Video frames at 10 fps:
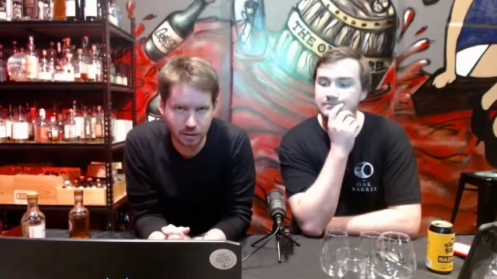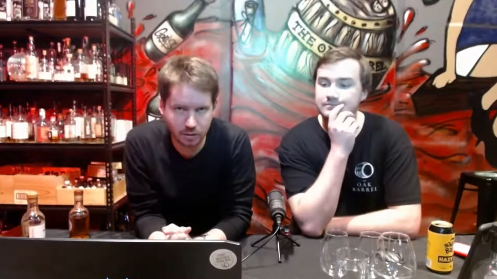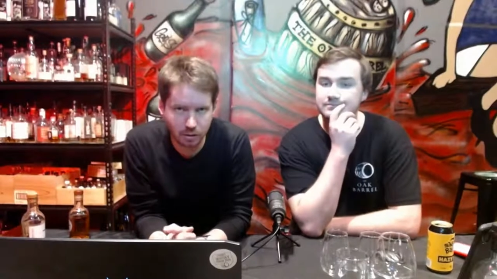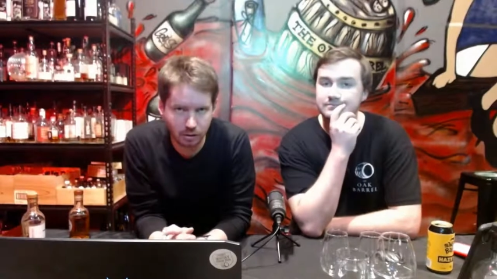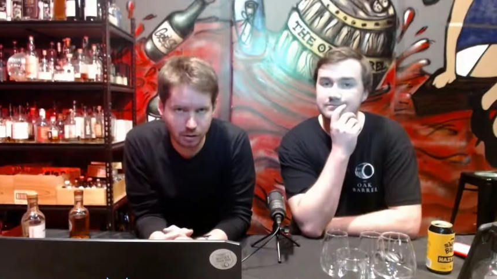
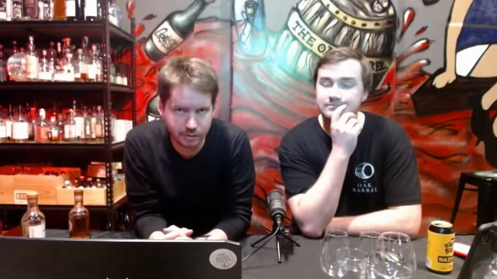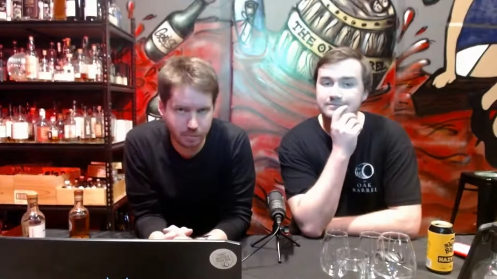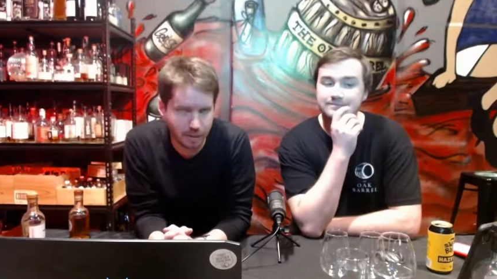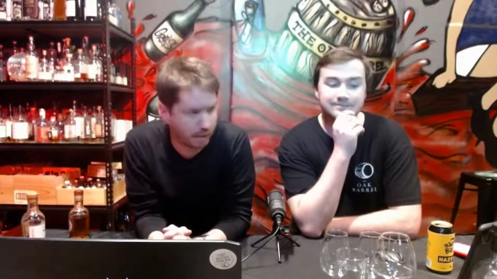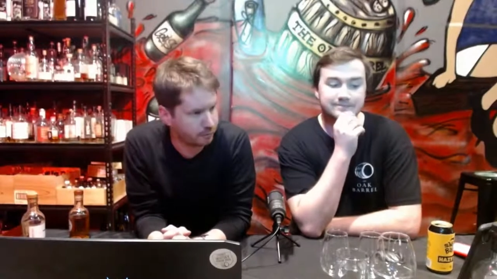Speaker 1: not a lot
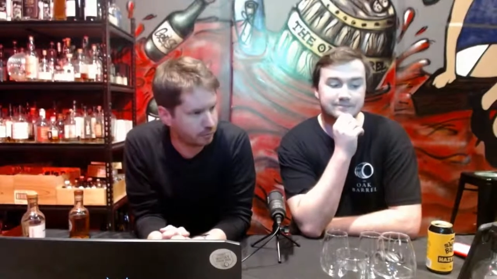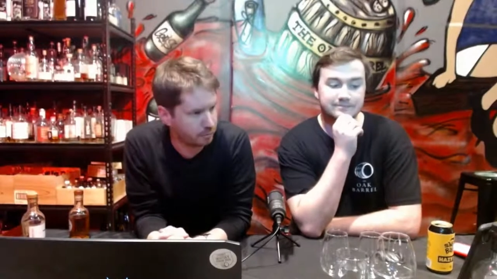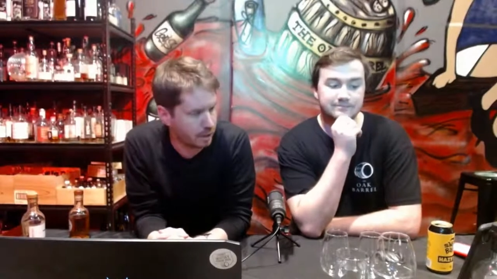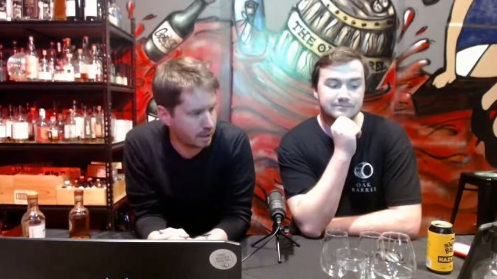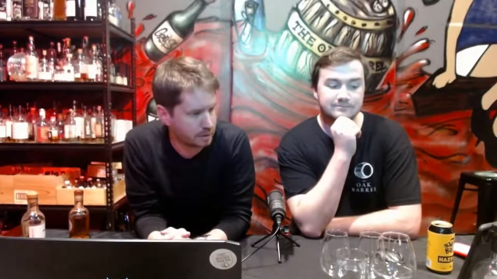apart
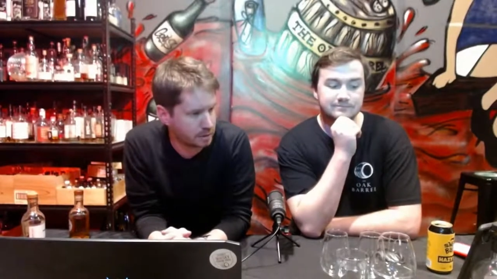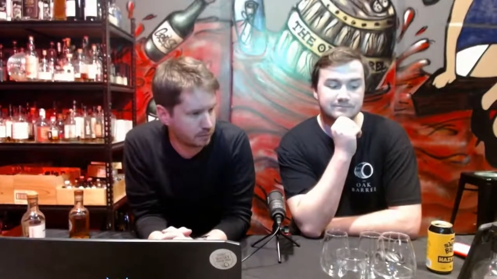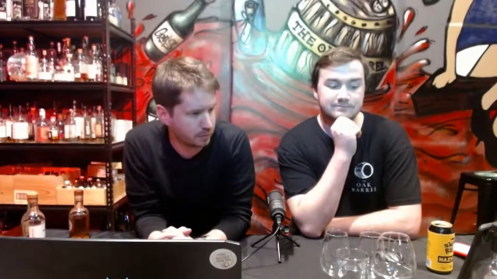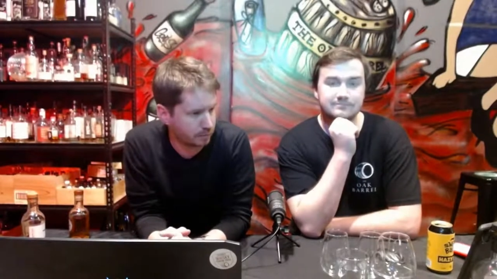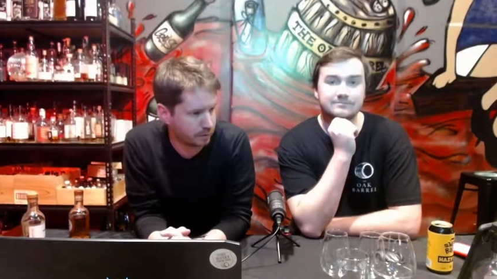from uh, sit in
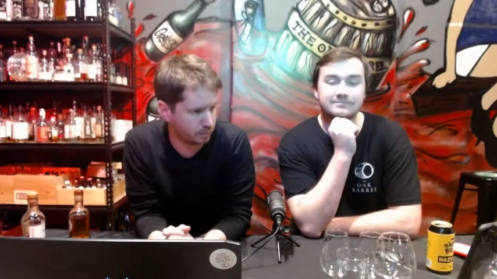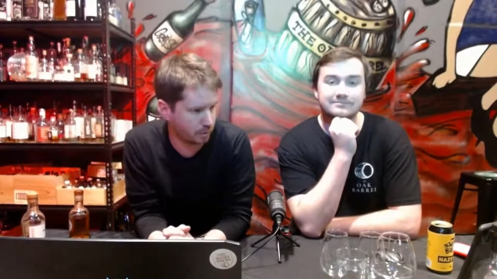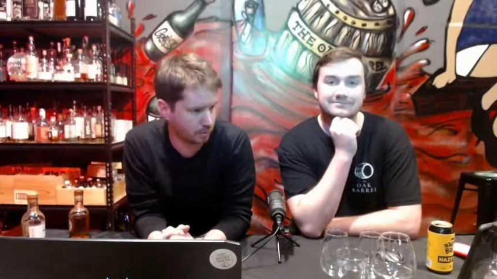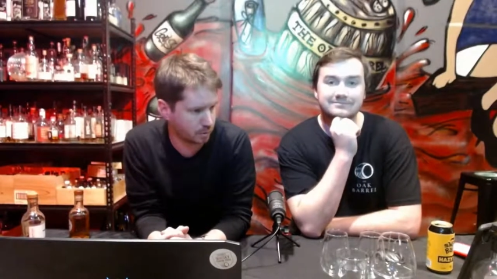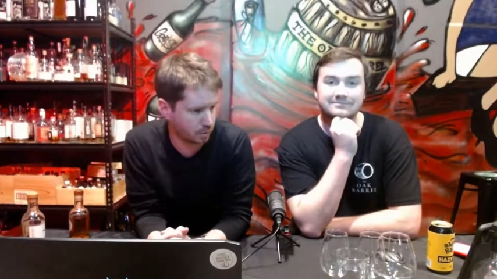front of a
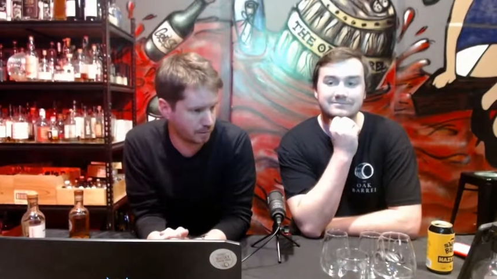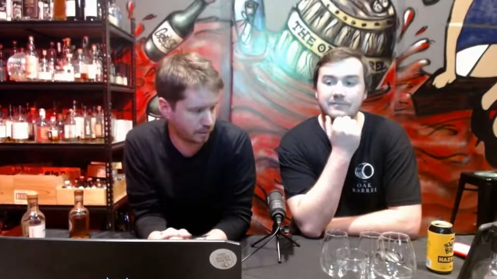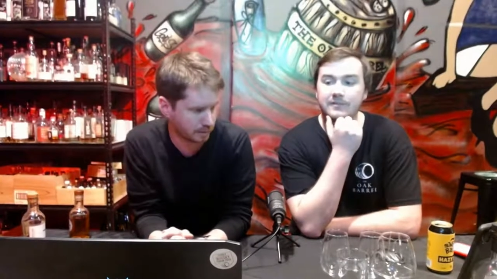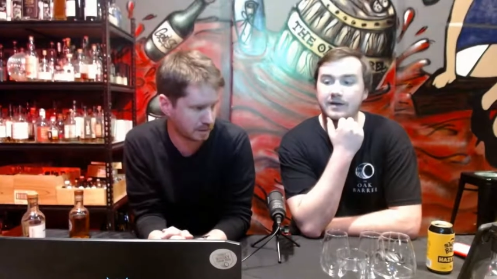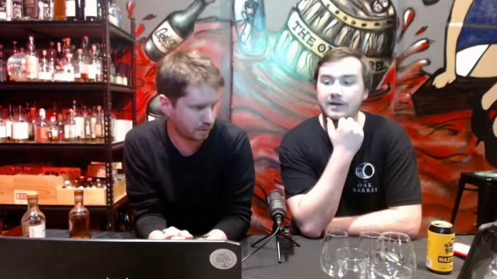computer and talk
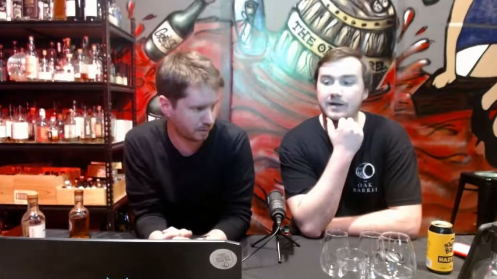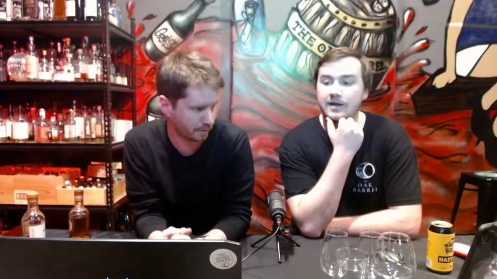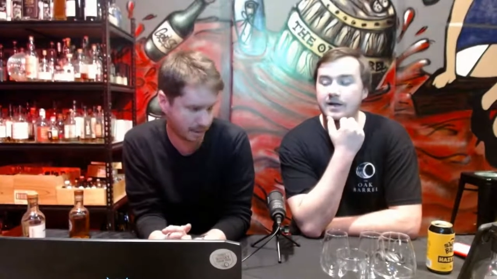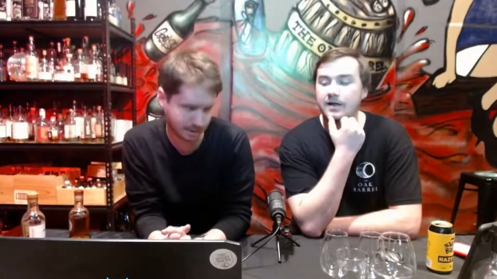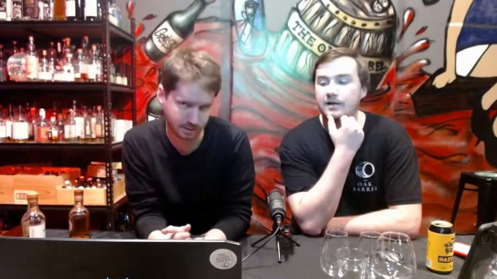about whiskey for the
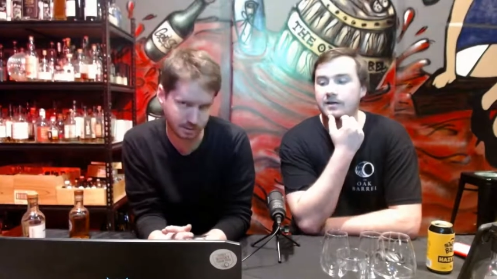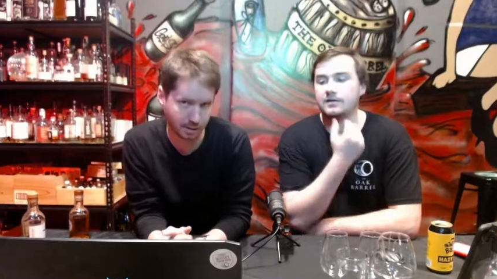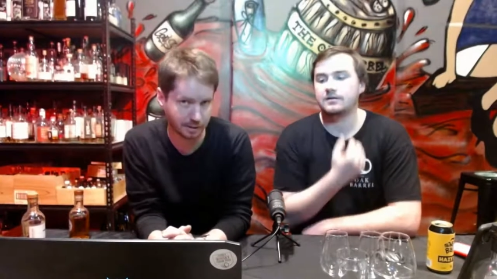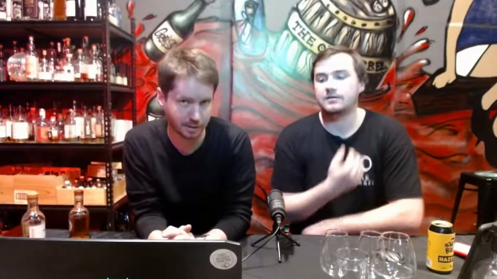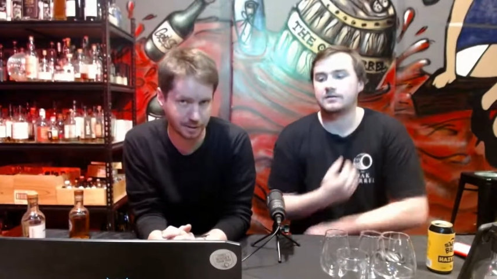past
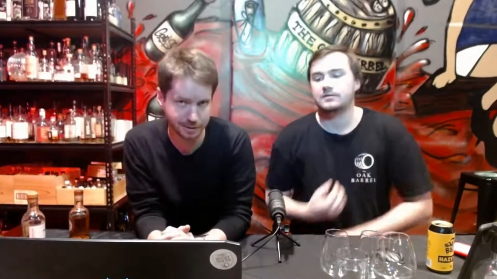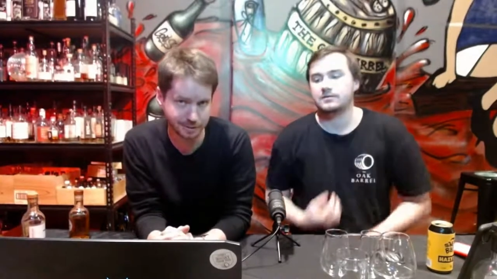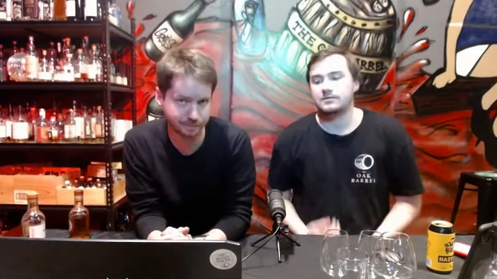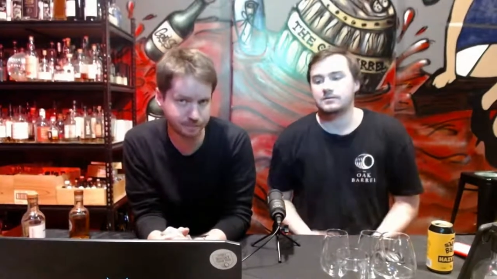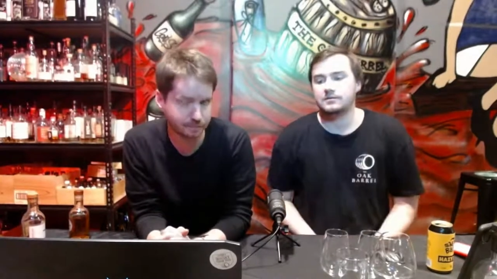nine nights.
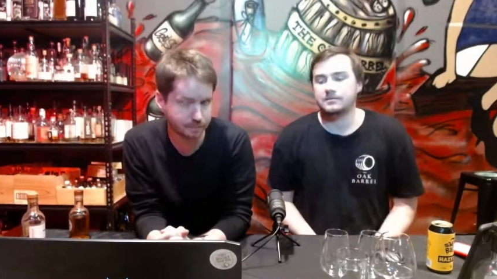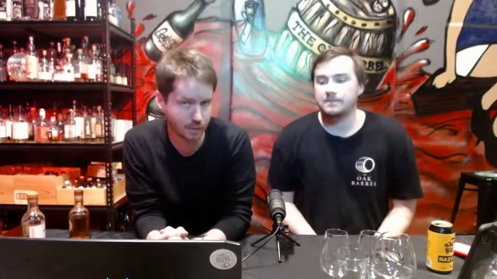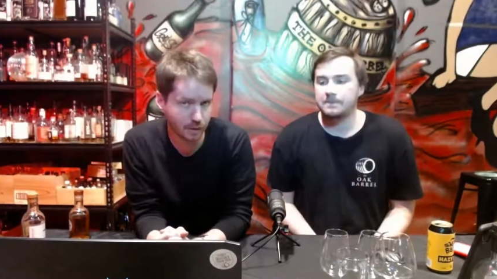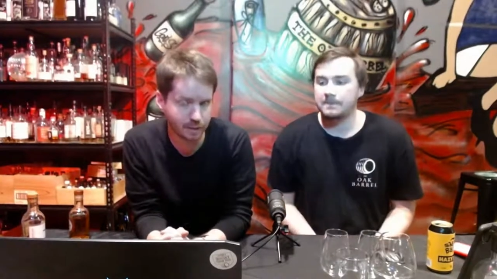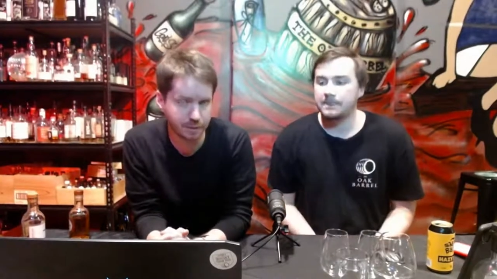
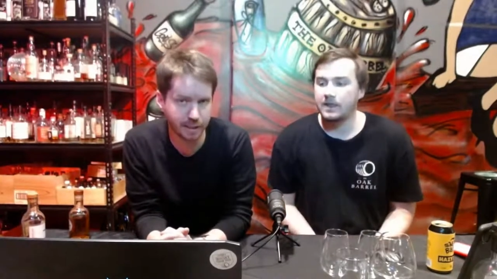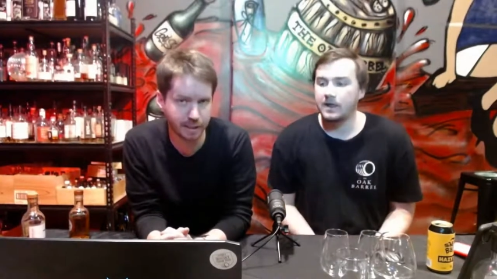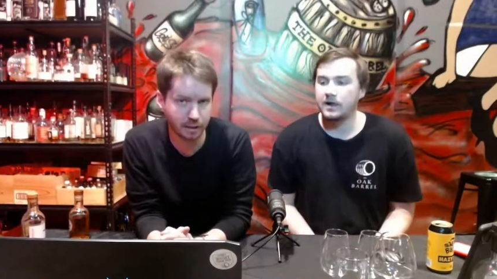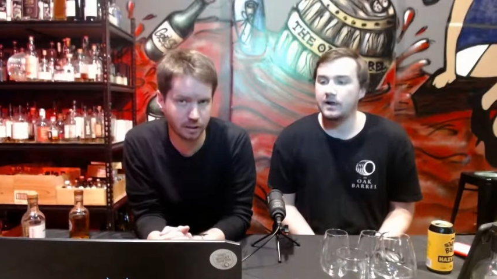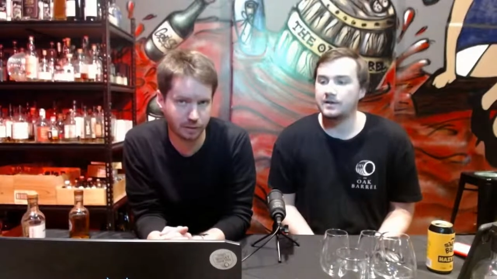That's been a
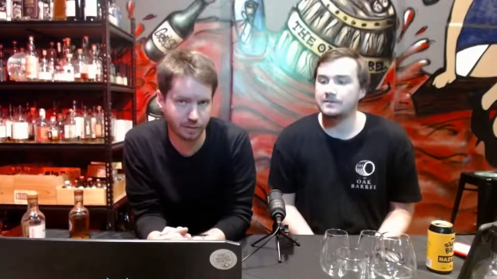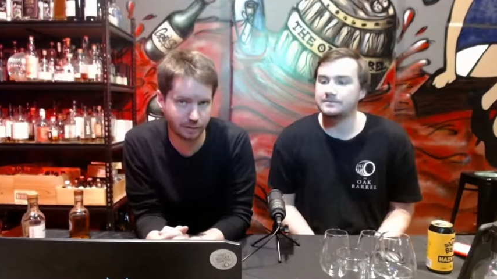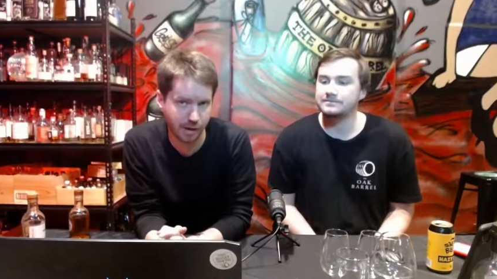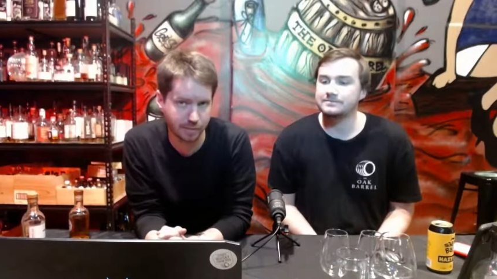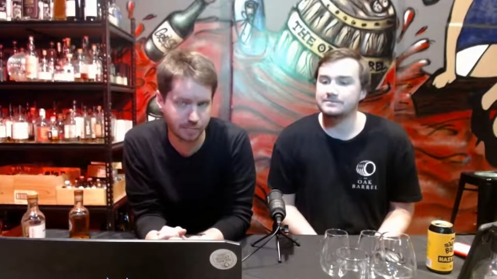hell of a lot of
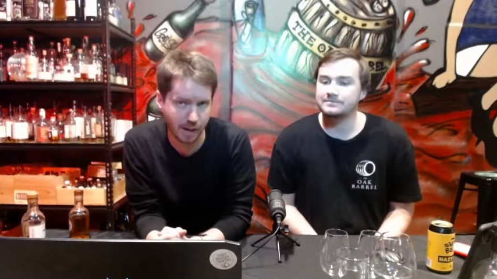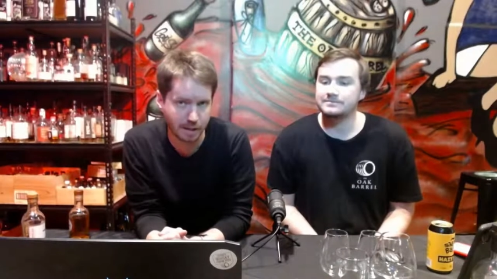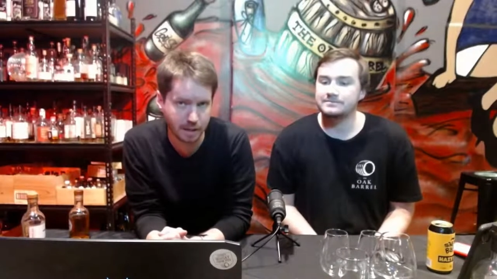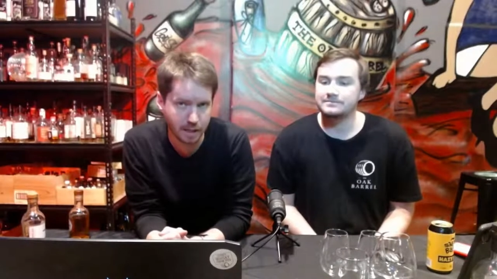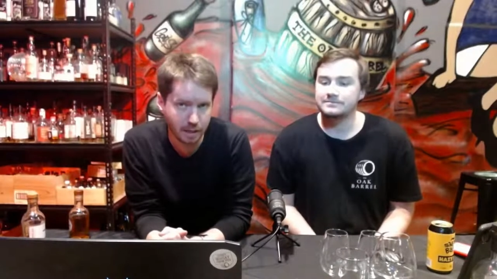fun. But